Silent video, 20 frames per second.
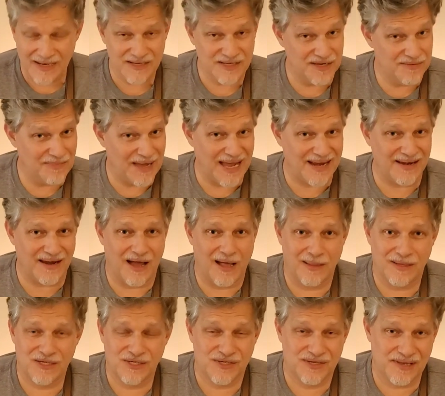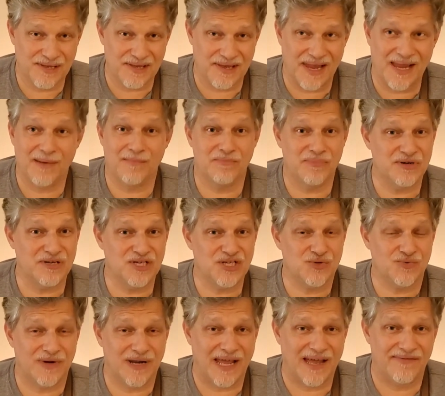To my knowledge, Sam
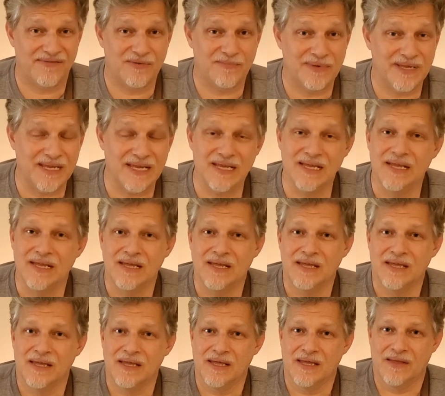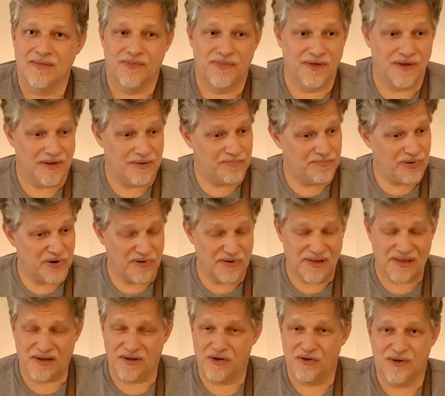Bush would have to be the
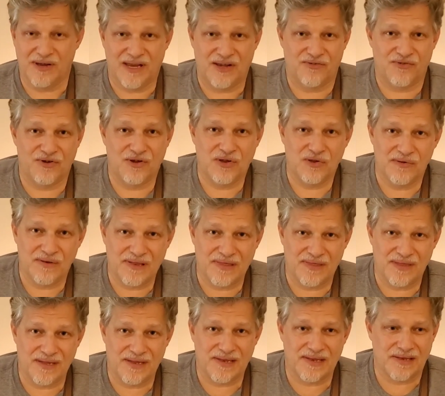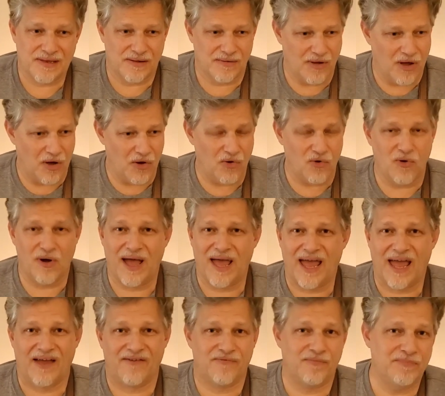person who introduced this whole
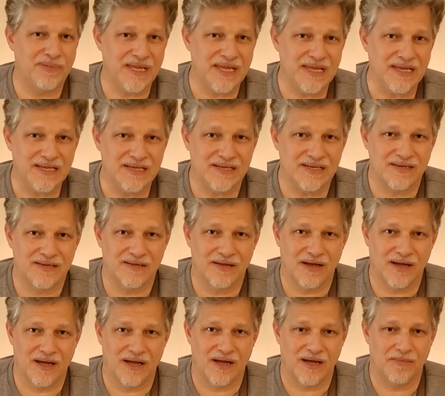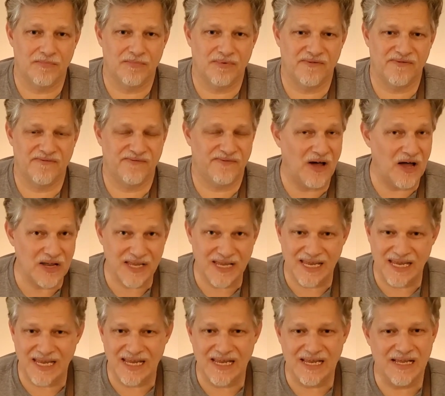half beat,
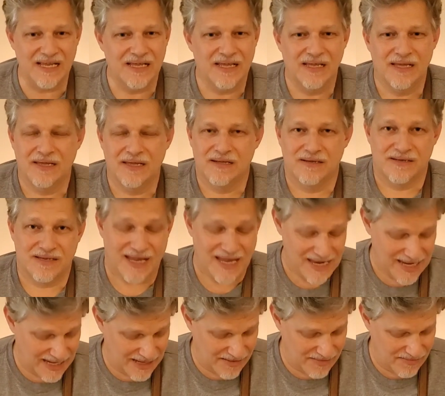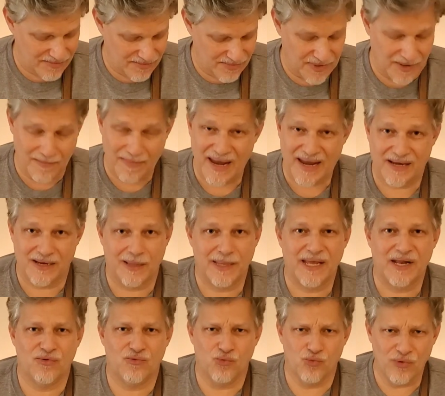funky, taking the
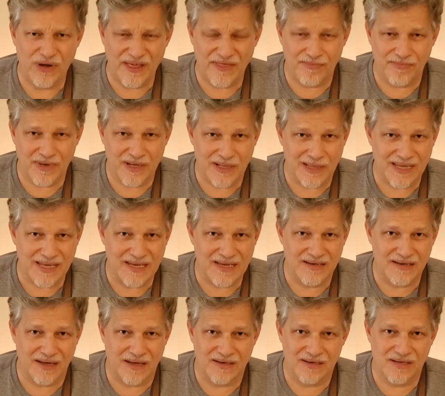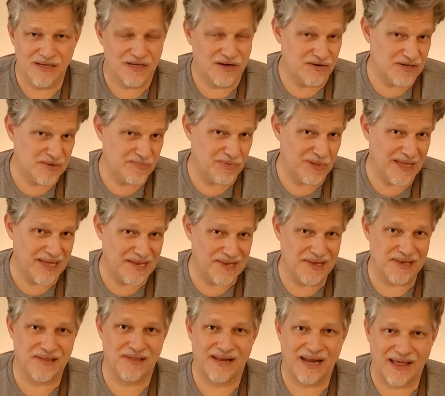mandolin rhythmically, to
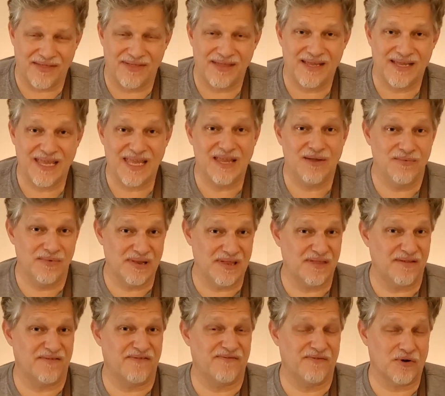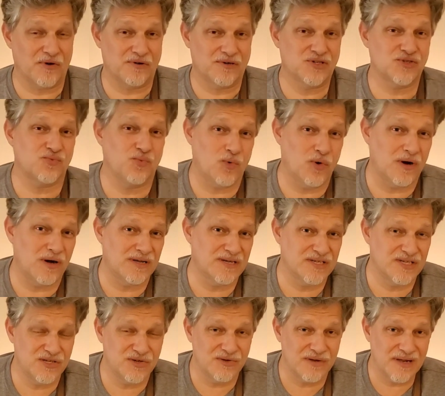places that I think he was the first
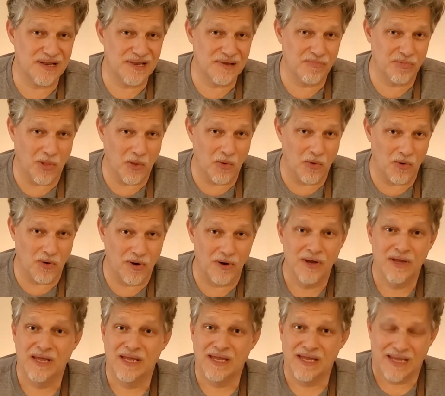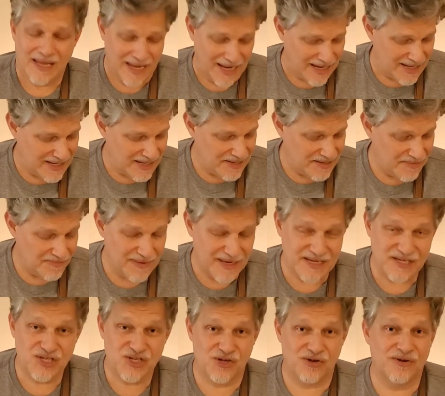one to explore. And
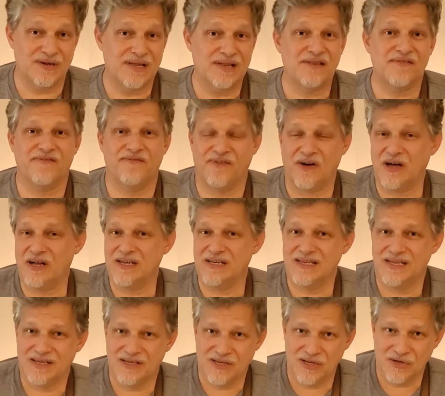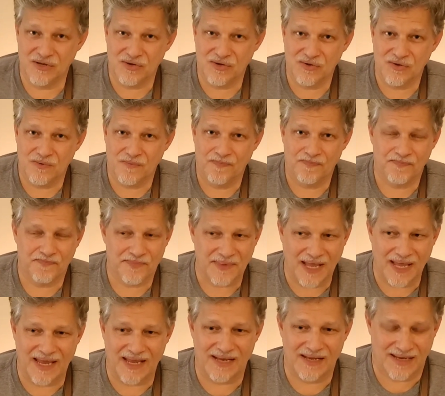it sure is fun to do.
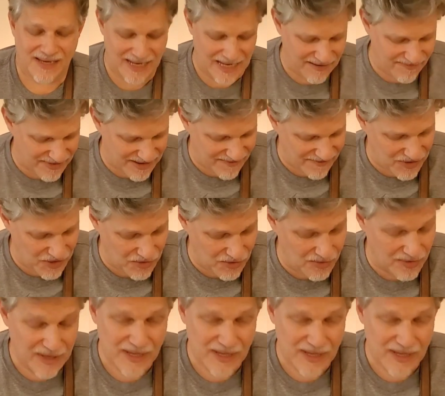And even if you